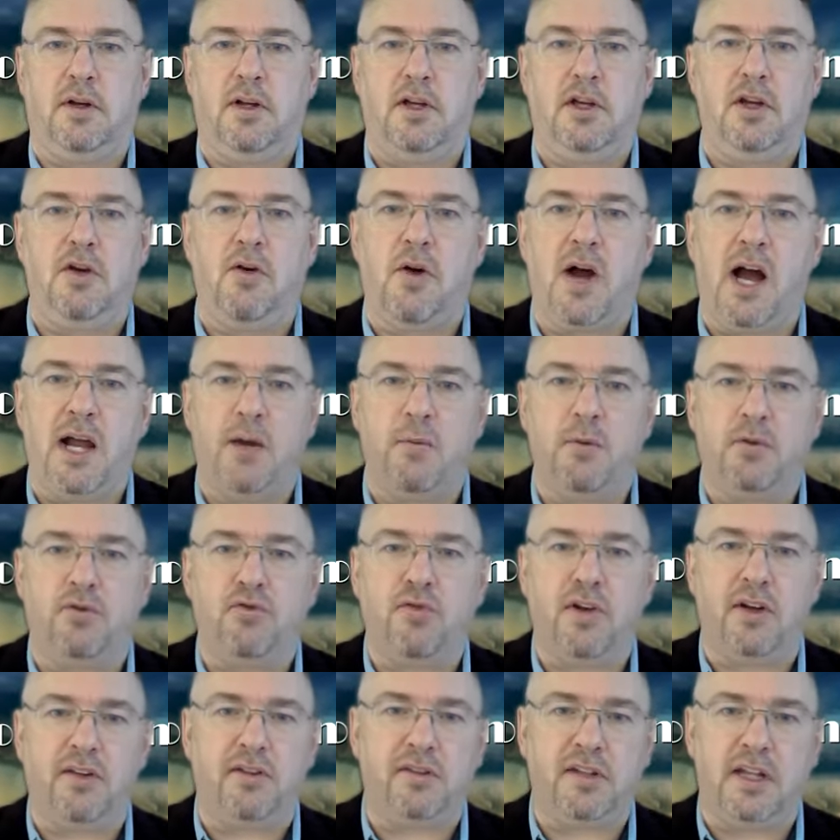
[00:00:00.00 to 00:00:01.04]
You know, I would
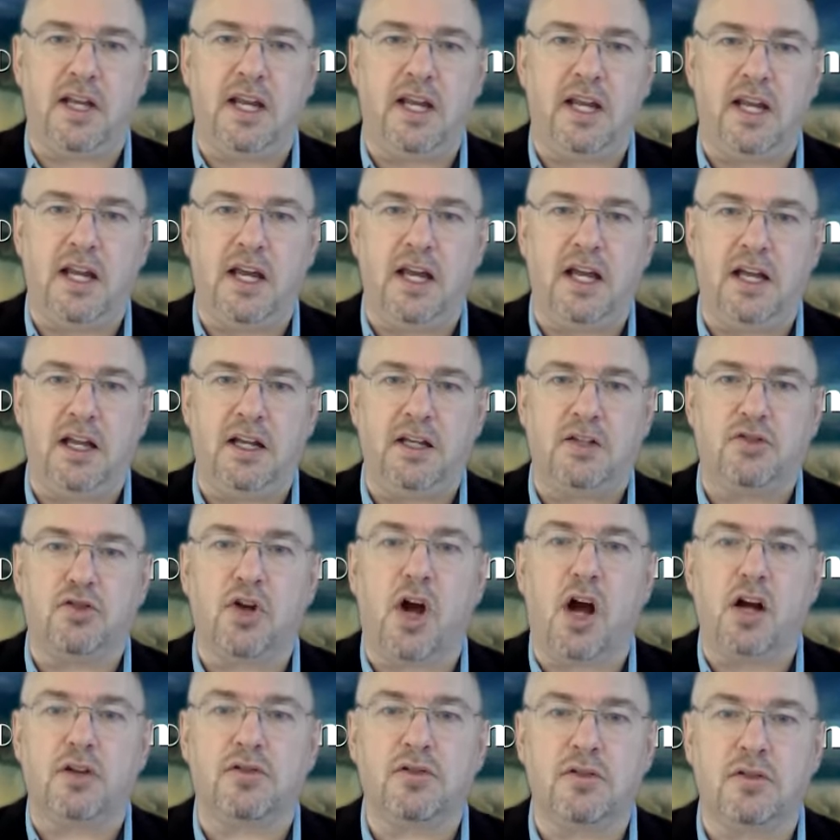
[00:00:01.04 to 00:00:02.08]
trust a, a
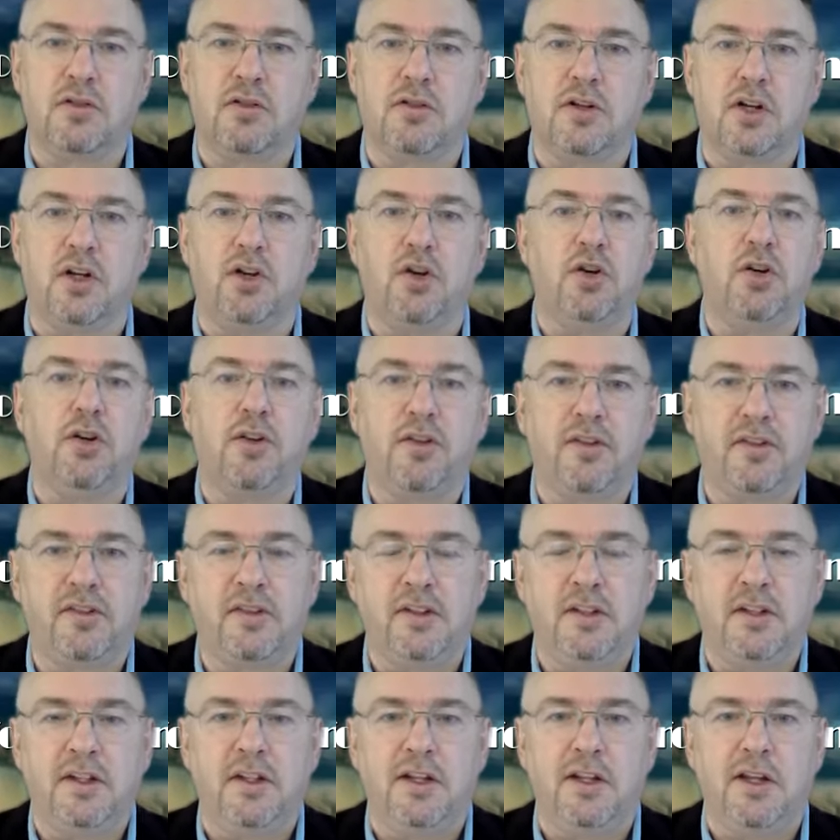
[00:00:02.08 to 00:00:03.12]
doctor, a
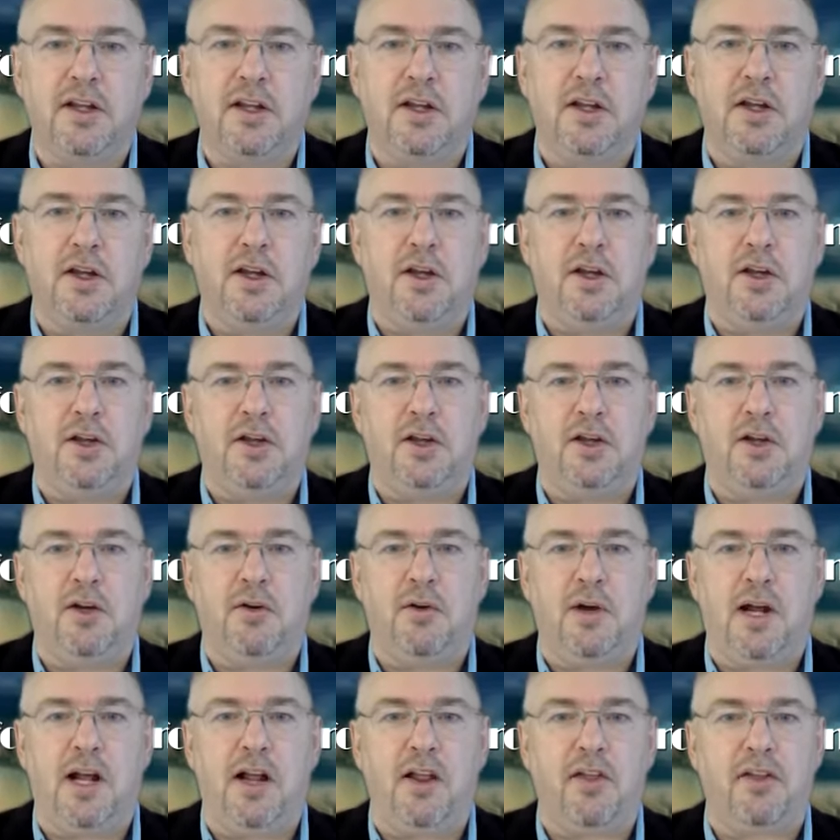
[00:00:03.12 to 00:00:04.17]
nurse, you
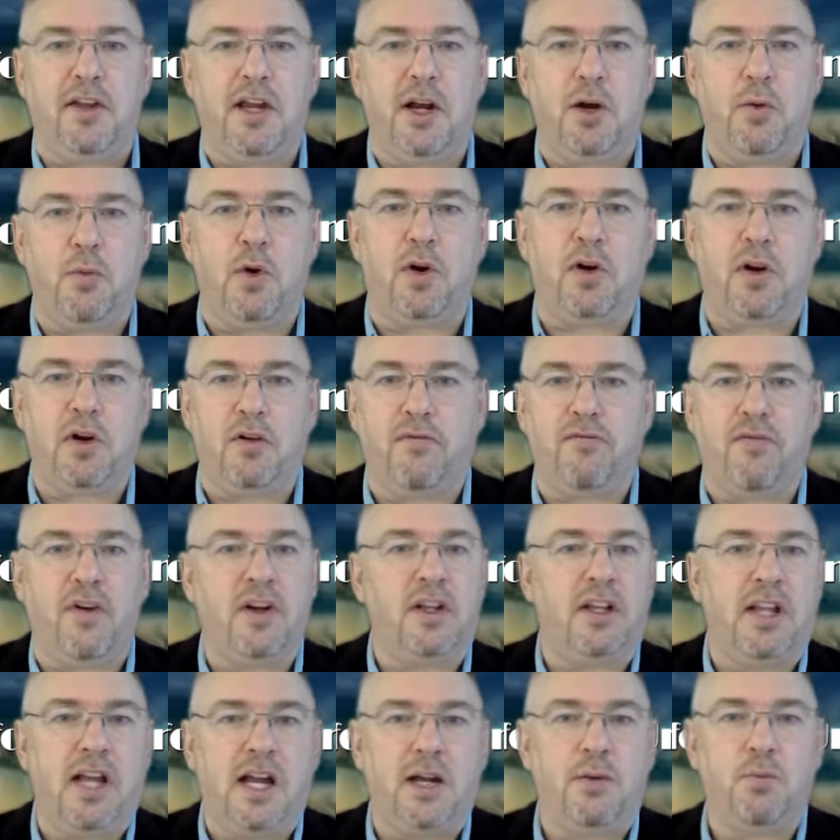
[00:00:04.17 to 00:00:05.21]
know, a healthcare worker,
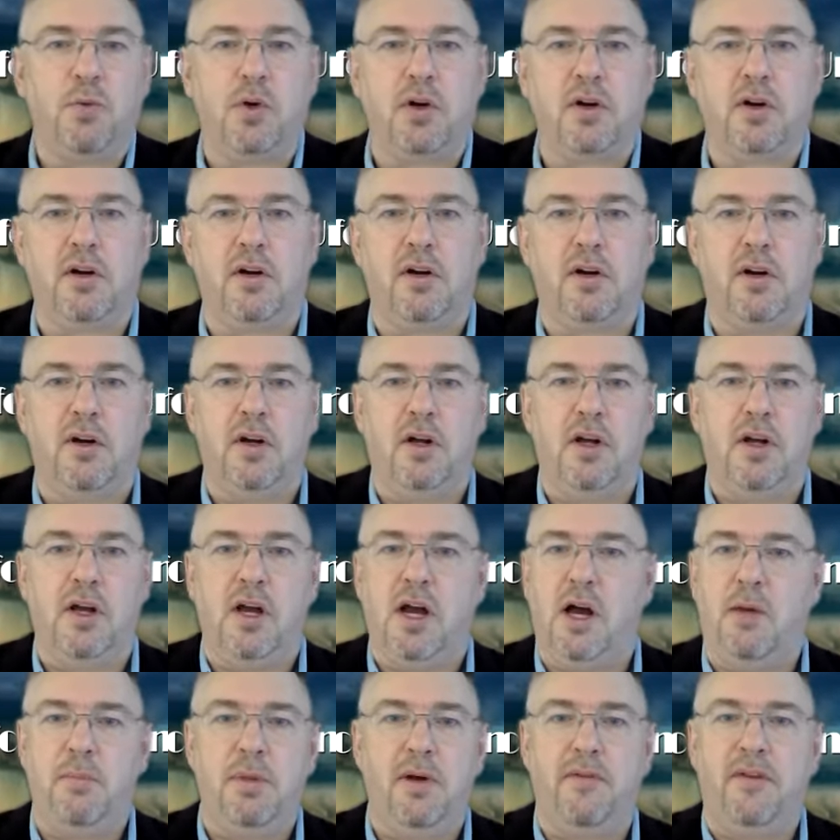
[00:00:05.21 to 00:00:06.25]
frontline worker
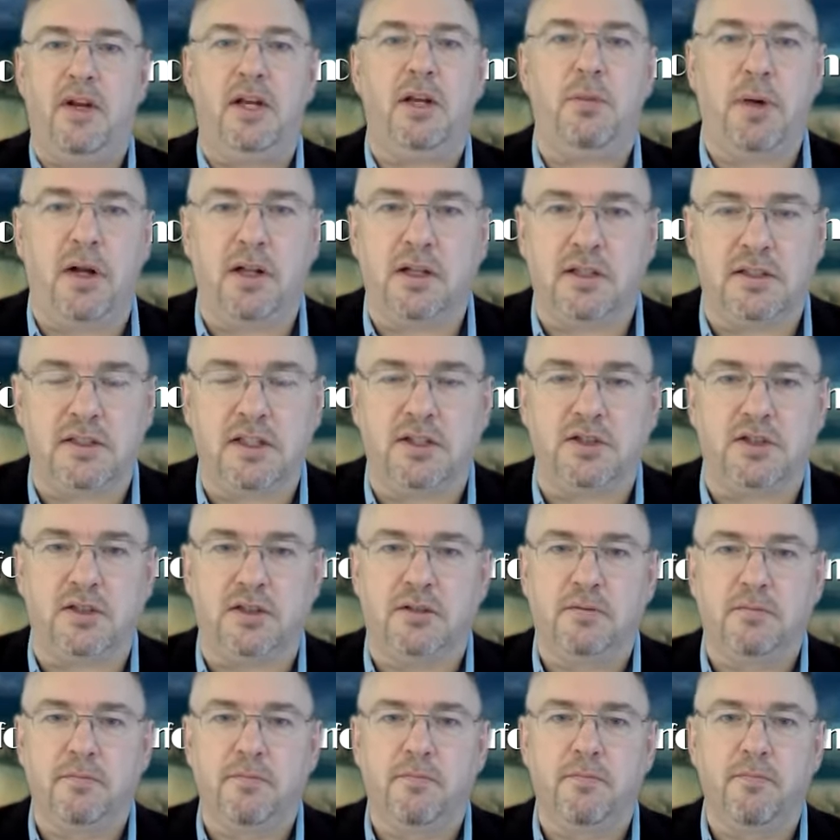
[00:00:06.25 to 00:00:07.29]
above any
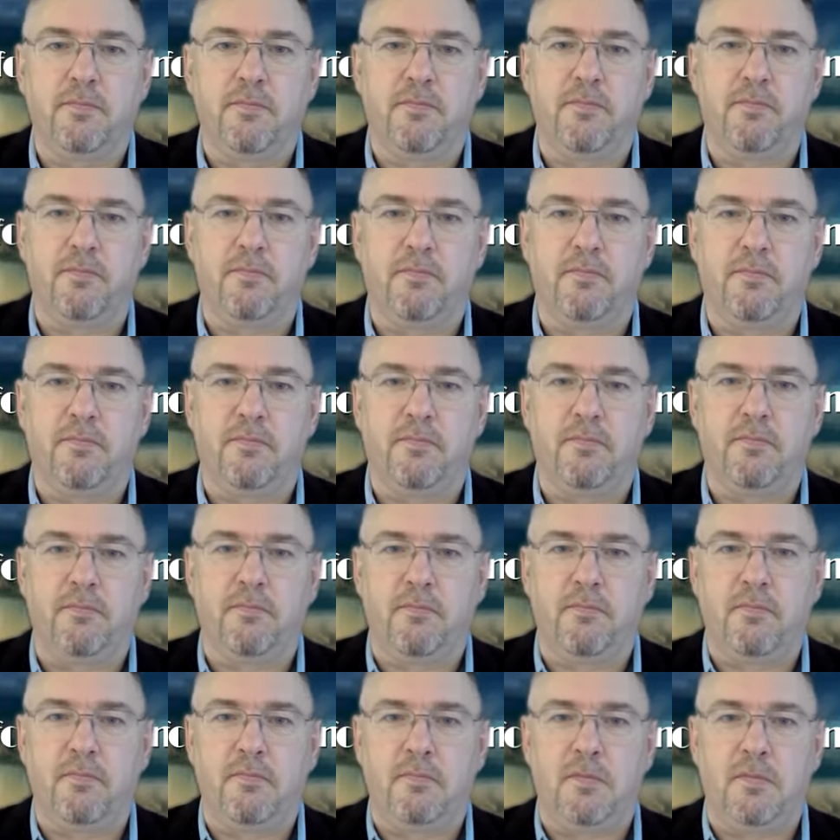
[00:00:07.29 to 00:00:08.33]
politician,
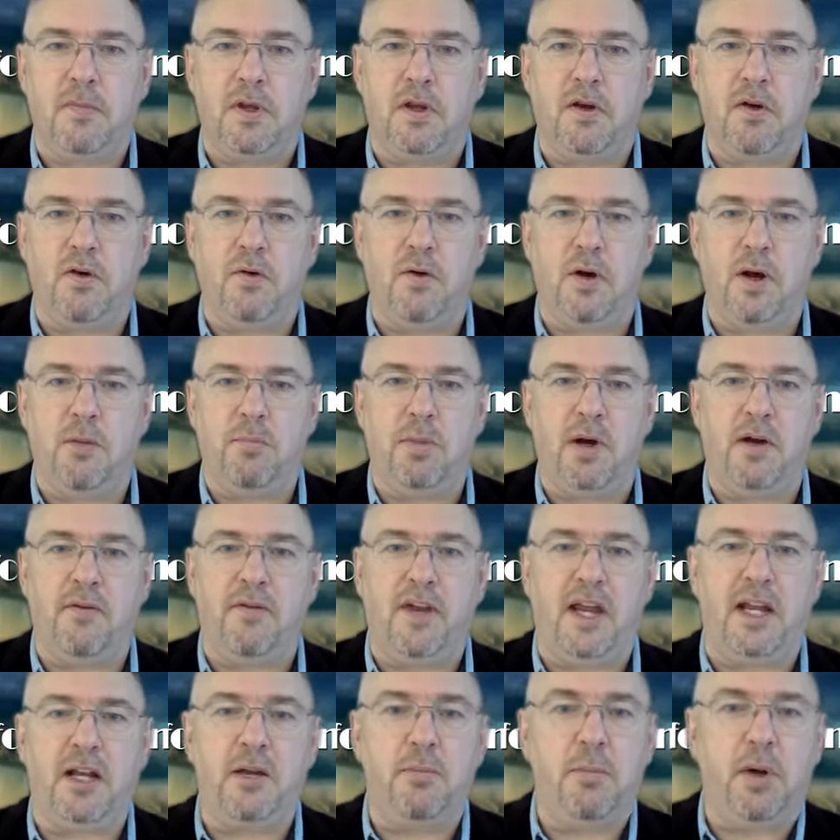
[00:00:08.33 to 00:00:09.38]
you know, above
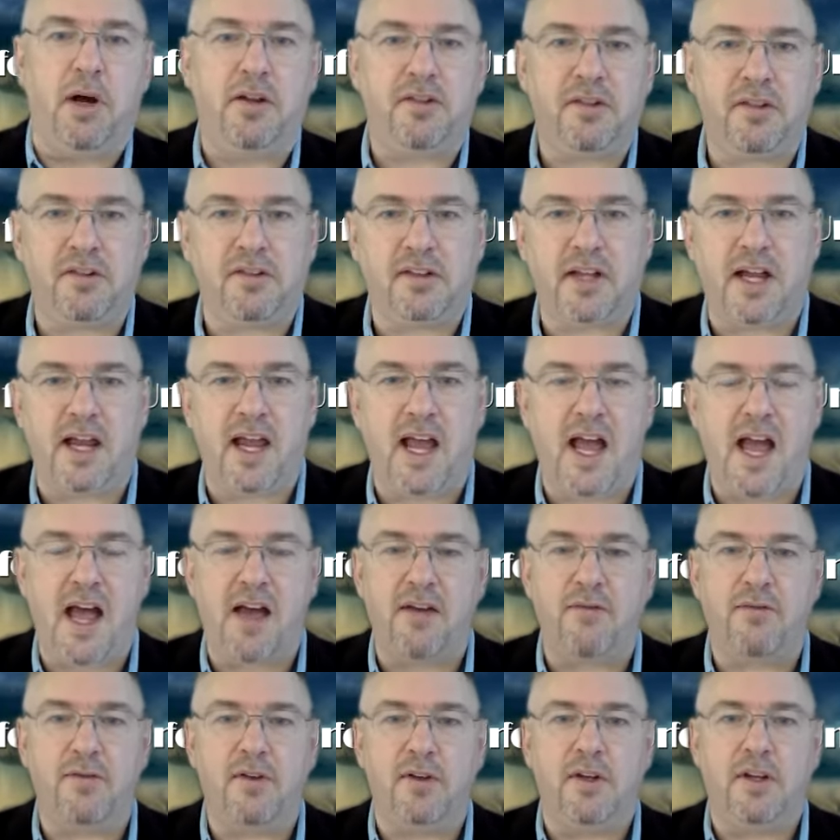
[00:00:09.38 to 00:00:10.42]
any bosses I
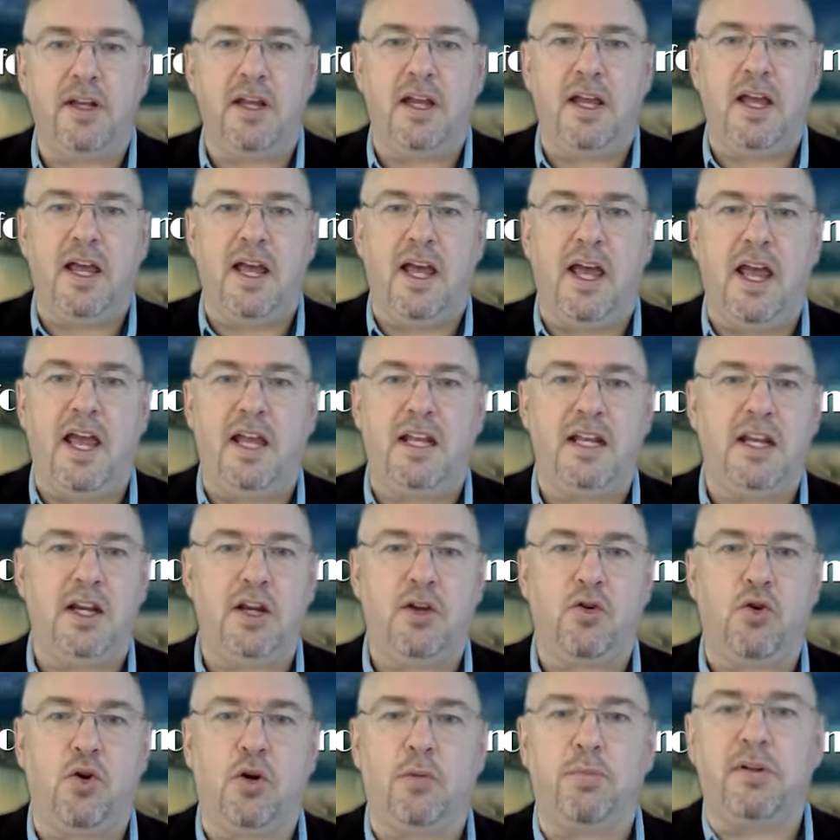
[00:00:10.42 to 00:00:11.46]
have, any
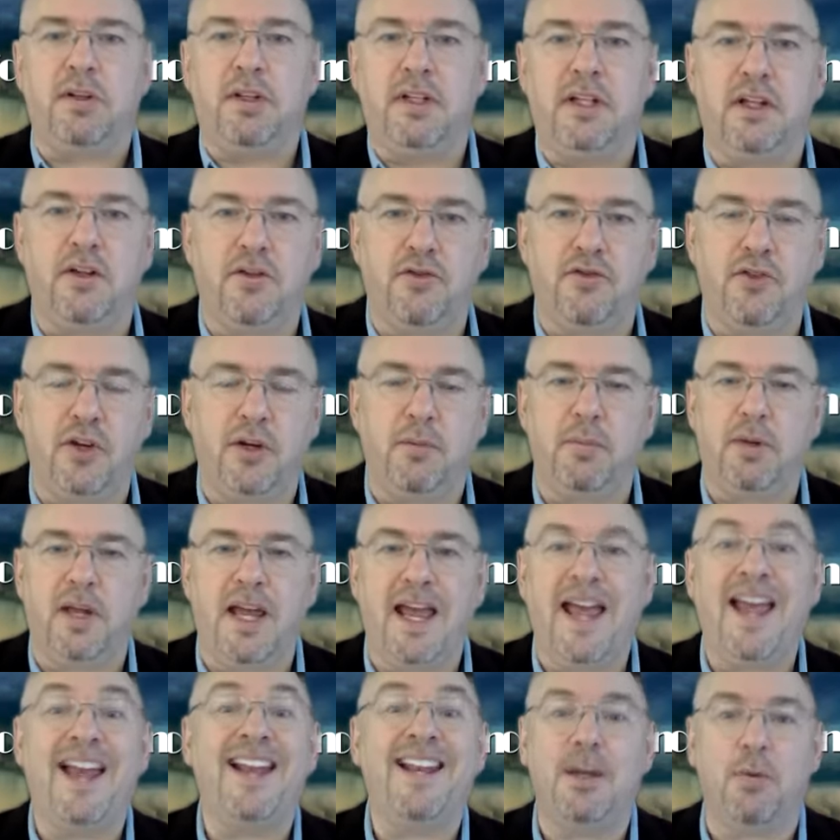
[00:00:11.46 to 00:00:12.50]
corporate leadership,
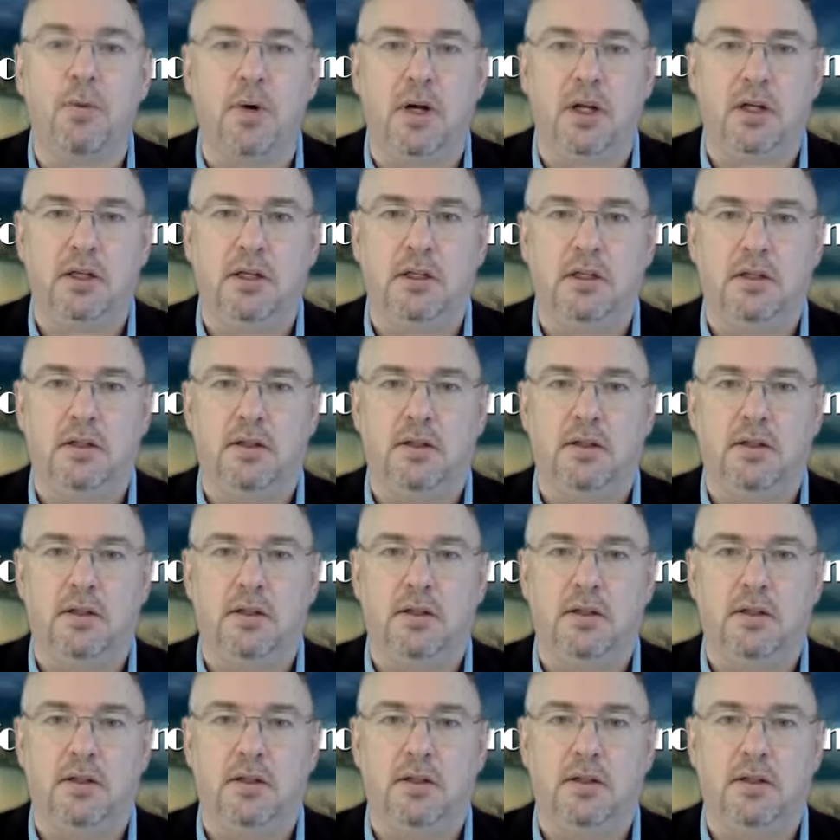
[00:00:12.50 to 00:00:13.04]
anyone.